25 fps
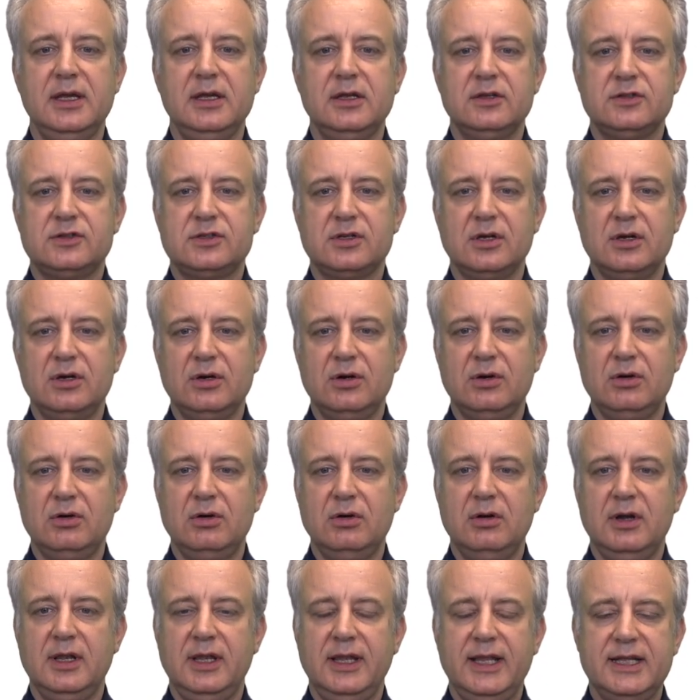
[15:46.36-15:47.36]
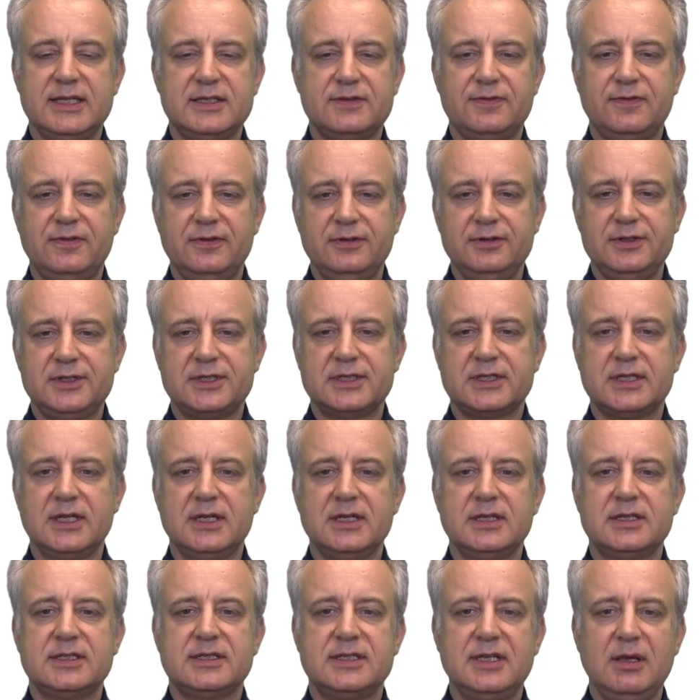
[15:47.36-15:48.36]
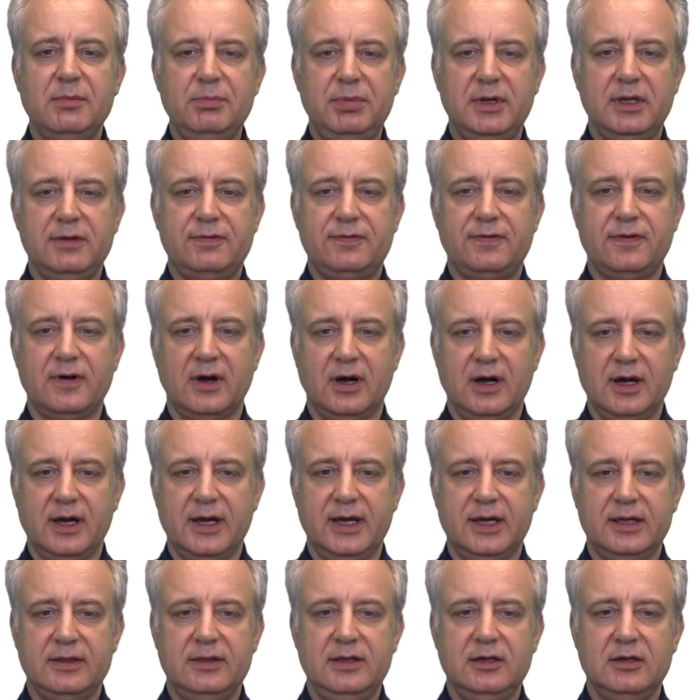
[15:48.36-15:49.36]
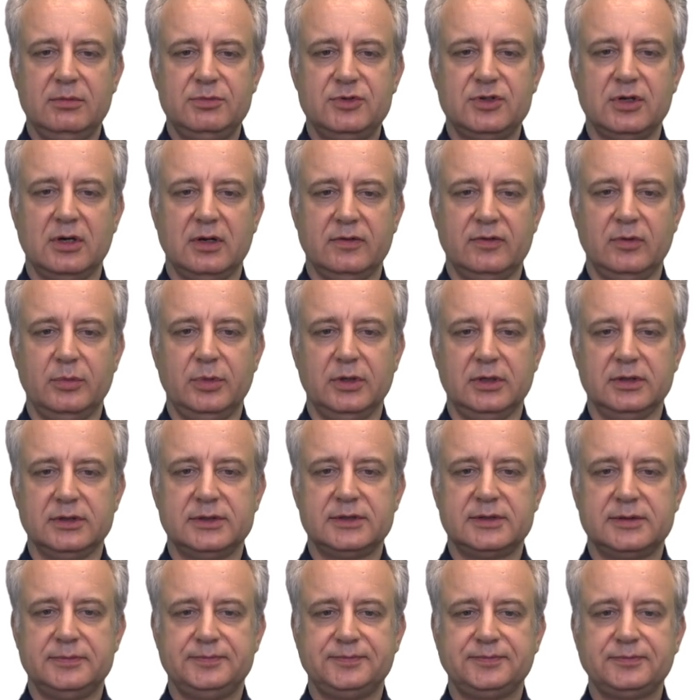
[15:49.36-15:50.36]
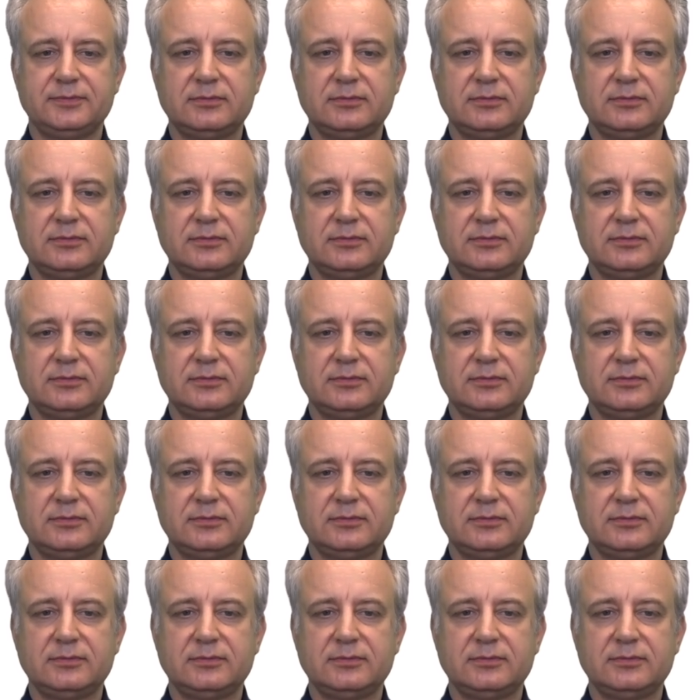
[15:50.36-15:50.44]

So let's first simplify the observables.